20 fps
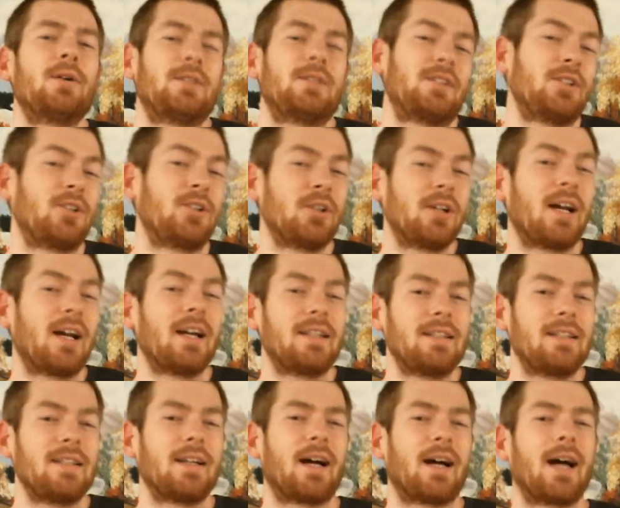is a good
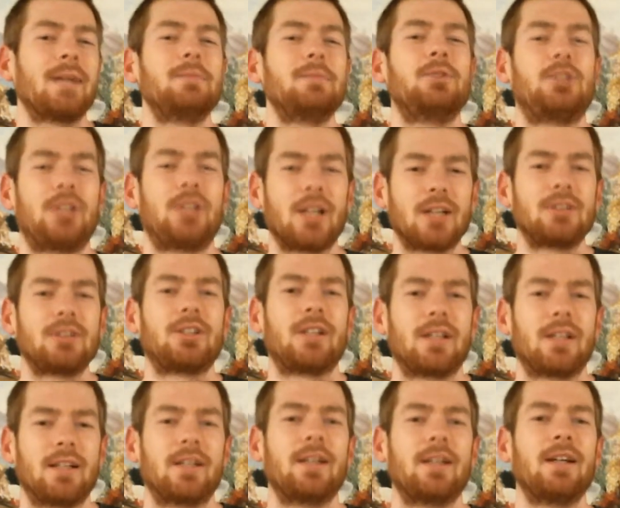idea. I'm
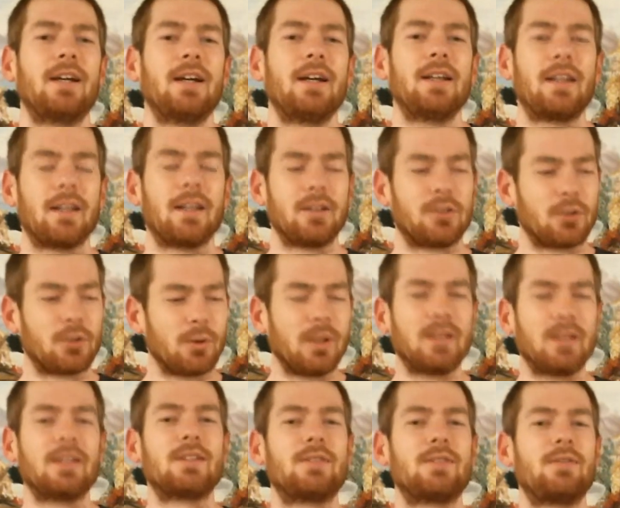judging that
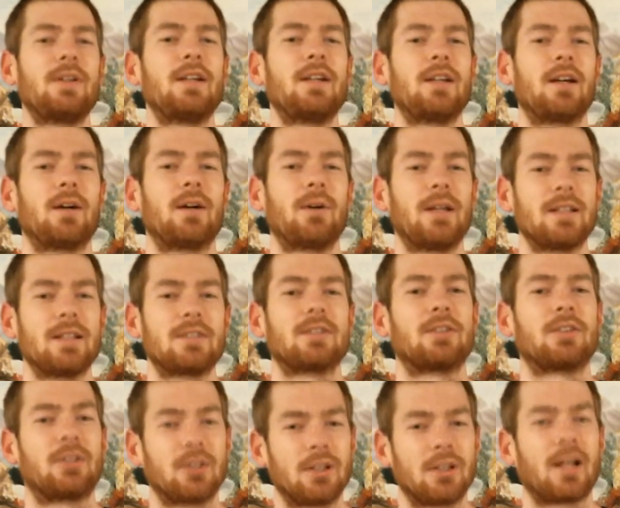doing this video is a
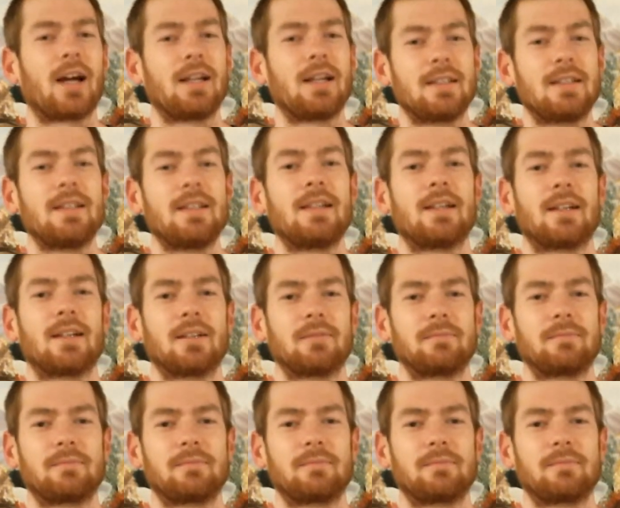good idea.